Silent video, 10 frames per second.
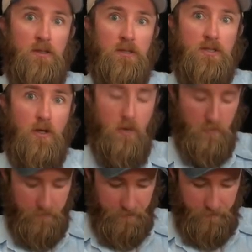So
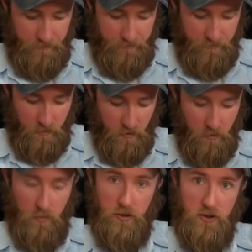
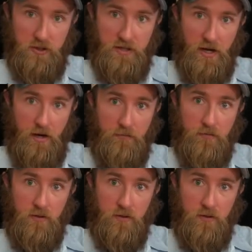we just have